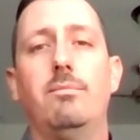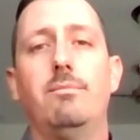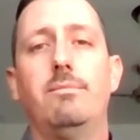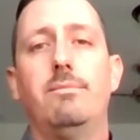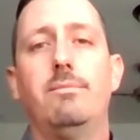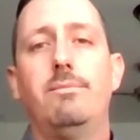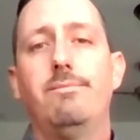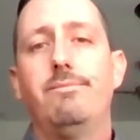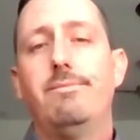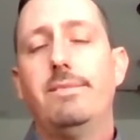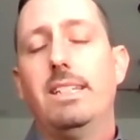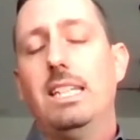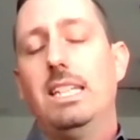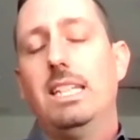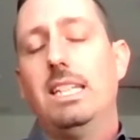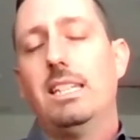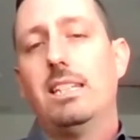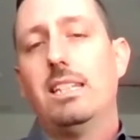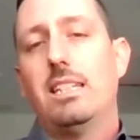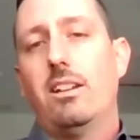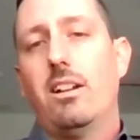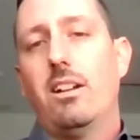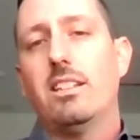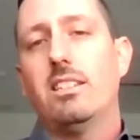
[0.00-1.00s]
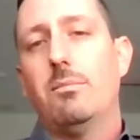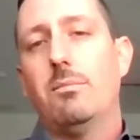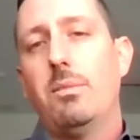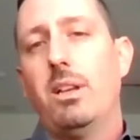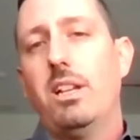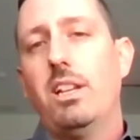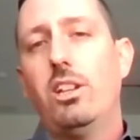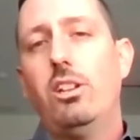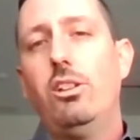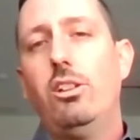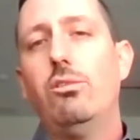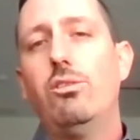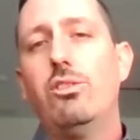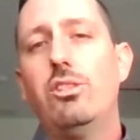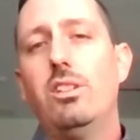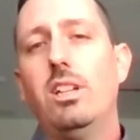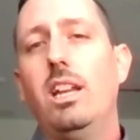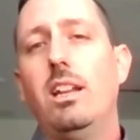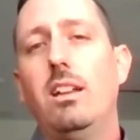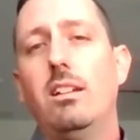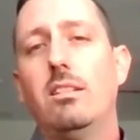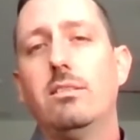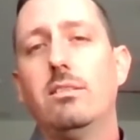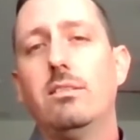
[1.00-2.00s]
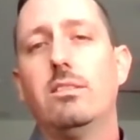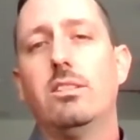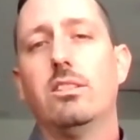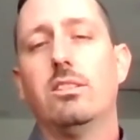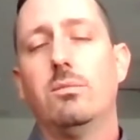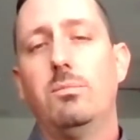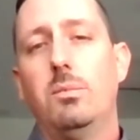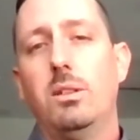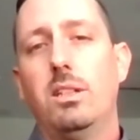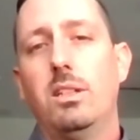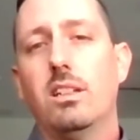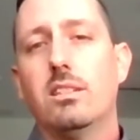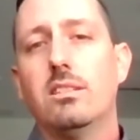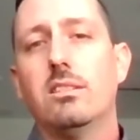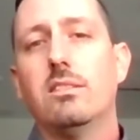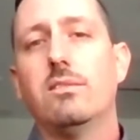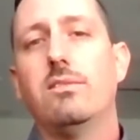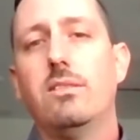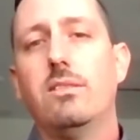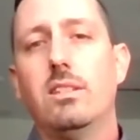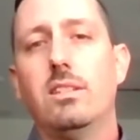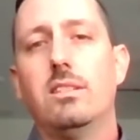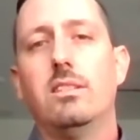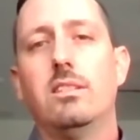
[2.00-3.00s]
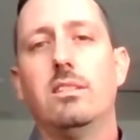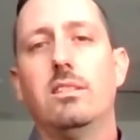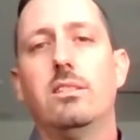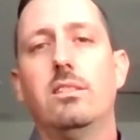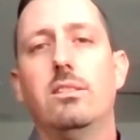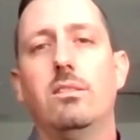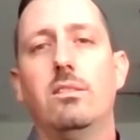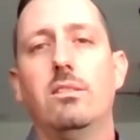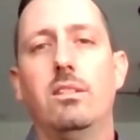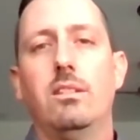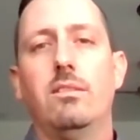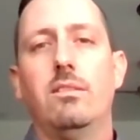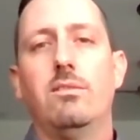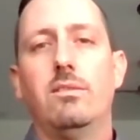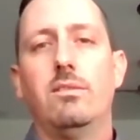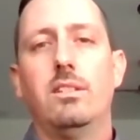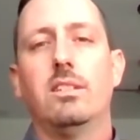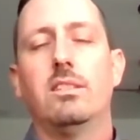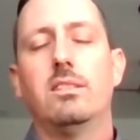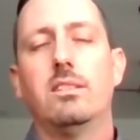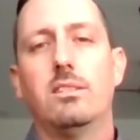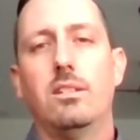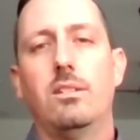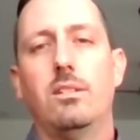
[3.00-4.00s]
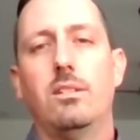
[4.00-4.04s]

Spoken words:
there hasn't been a huge need just because of its intuitiveness.